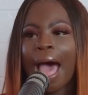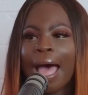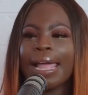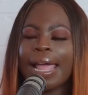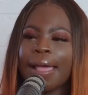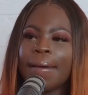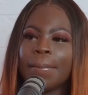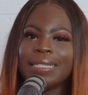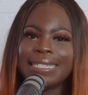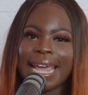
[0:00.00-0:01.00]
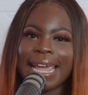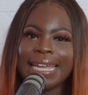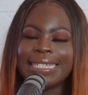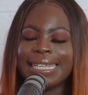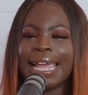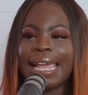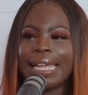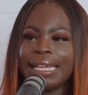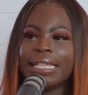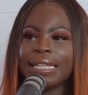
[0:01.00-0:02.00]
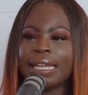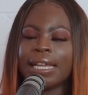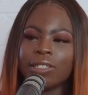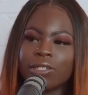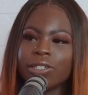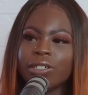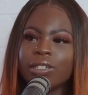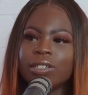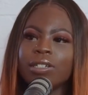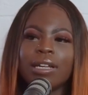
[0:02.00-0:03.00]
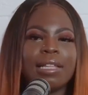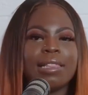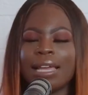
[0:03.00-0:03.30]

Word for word: I am DAE D A E the dancer. Uh-huh.